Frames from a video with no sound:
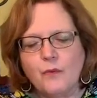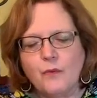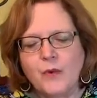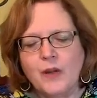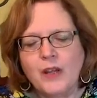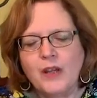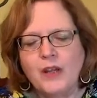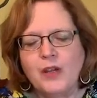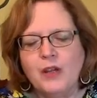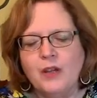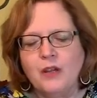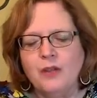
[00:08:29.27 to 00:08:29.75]

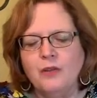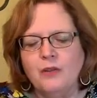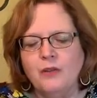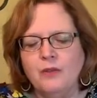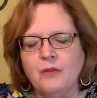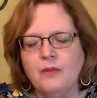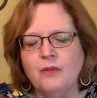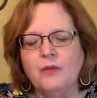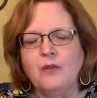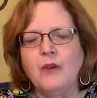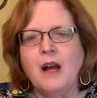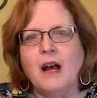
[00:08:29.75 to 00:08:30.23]
when you
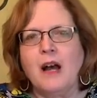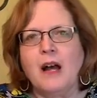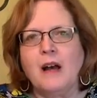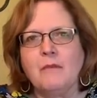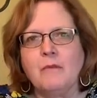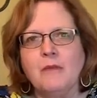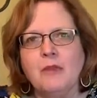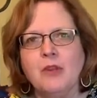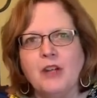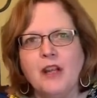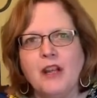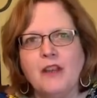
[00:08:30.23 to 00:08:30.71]

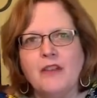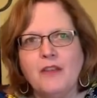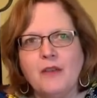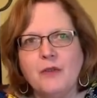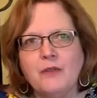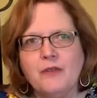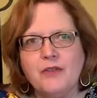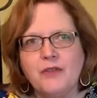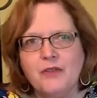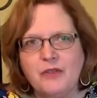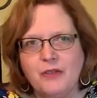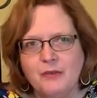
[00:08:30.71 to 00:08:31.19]
um, look at
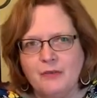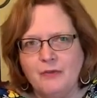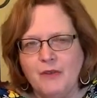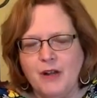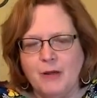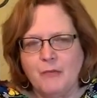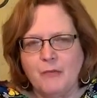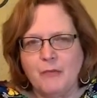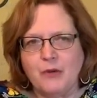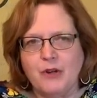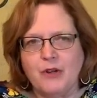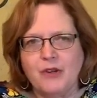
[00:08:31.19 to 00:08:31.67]
those two
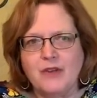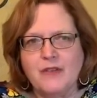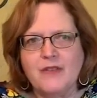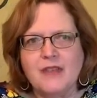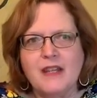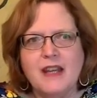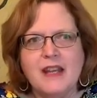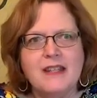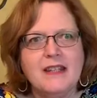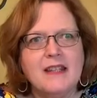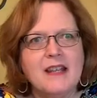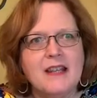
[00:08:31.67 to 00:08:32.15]

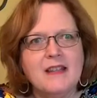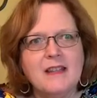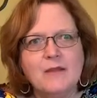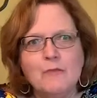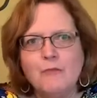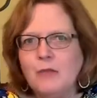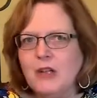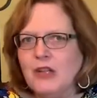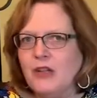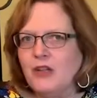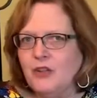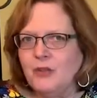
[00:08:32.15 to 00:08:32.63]
numbers, it
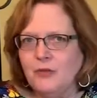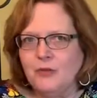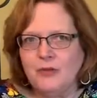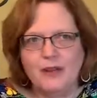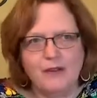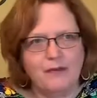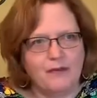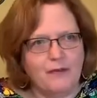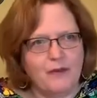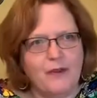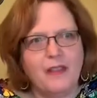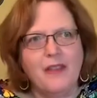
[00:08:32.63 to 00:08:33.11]
doesn't mean two
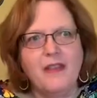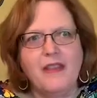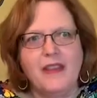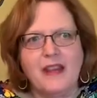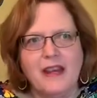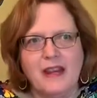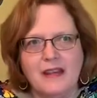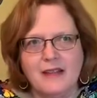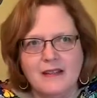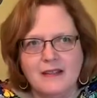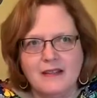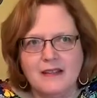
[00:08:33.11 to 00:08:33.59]
different
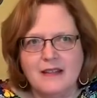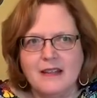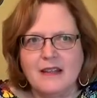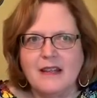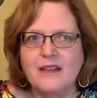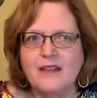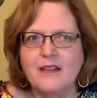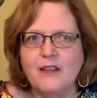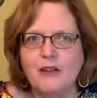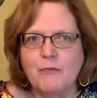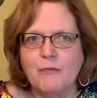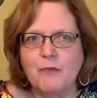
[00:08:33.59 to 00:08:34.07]
things.
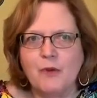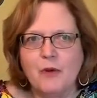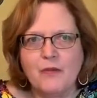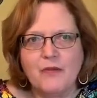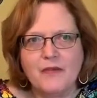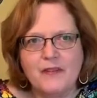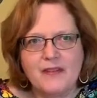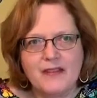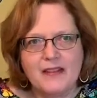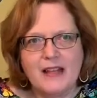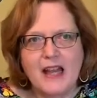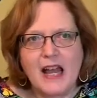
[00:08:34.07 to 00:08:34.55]
They're
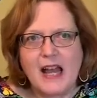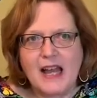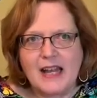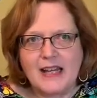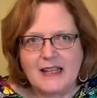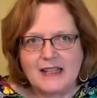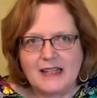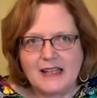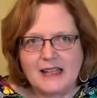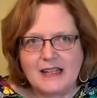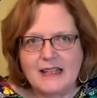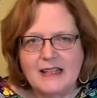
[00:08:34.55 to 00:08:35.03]
both
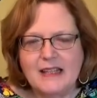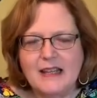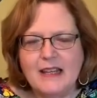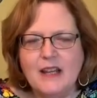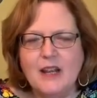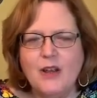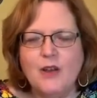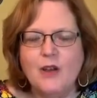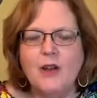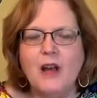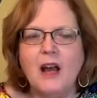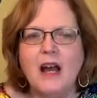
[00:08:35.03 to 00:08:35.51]
sizes.
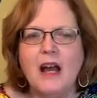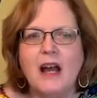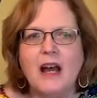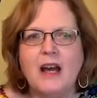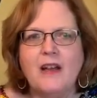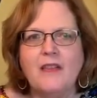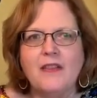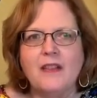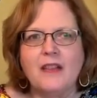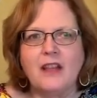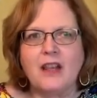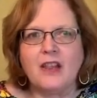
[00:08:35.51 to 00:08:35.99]

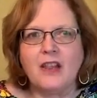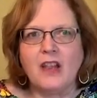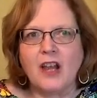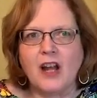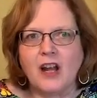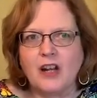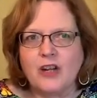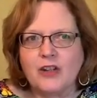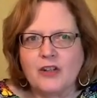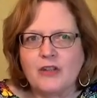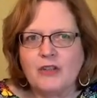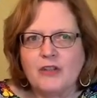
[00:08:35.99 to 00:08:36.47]
Uh, the
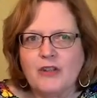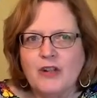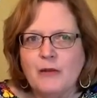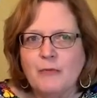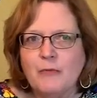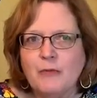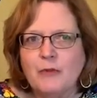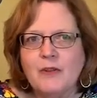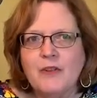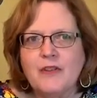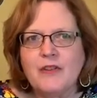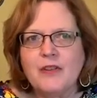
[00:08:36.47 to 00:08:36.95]
larger
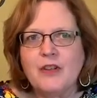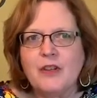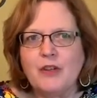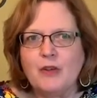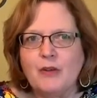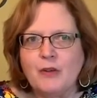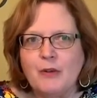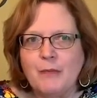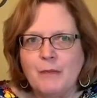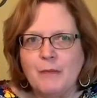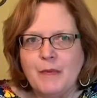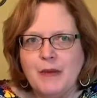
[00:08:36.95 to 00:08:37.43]
number is a
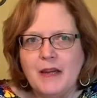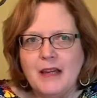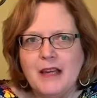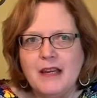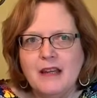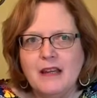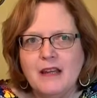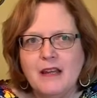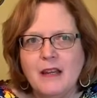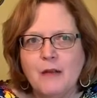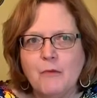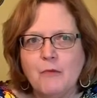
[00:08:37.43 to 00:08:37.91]

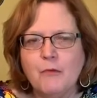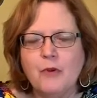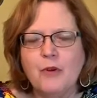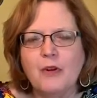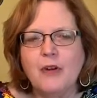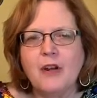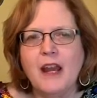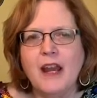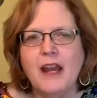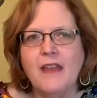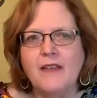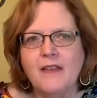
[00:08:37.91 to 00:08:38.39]
European number,
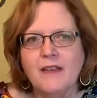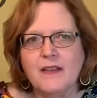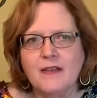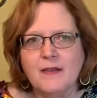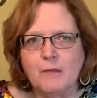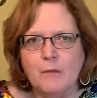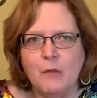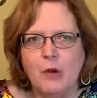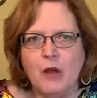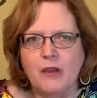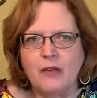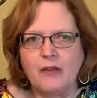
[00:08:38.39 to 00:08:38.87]
and the
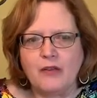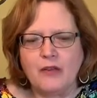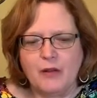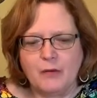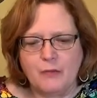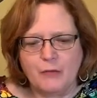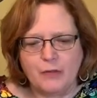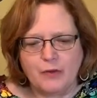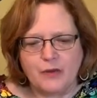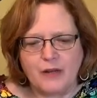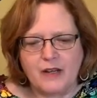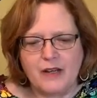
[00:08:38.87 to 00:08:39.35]
smaller
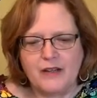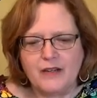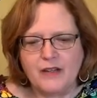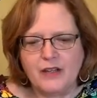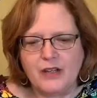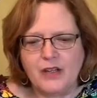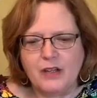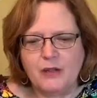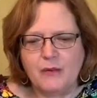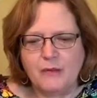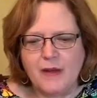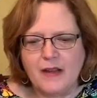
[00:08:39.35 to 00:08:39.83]
number is a
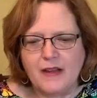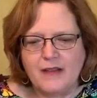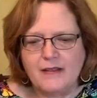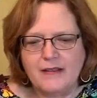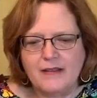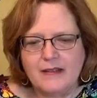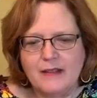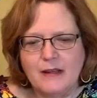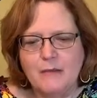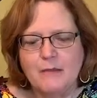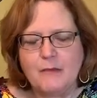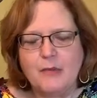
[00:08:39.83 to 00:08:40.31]
U
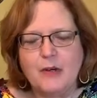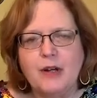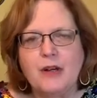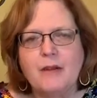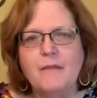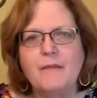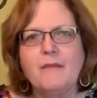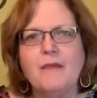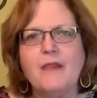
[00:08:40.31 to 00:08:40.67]
S number.